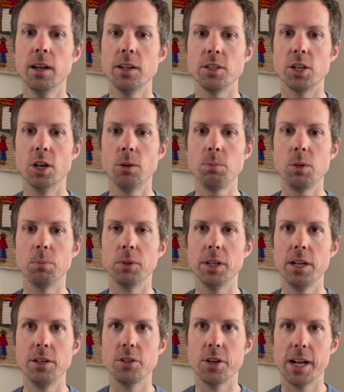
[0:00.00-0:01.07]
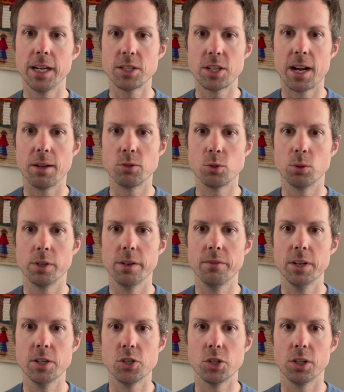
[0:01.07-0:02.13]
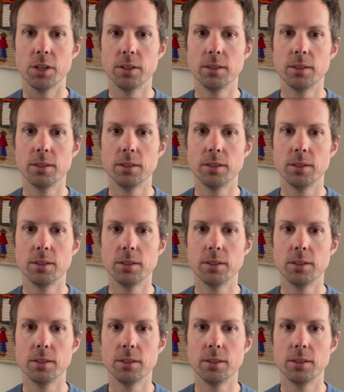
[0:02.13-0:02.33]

to help you plan your next outdoor adventure.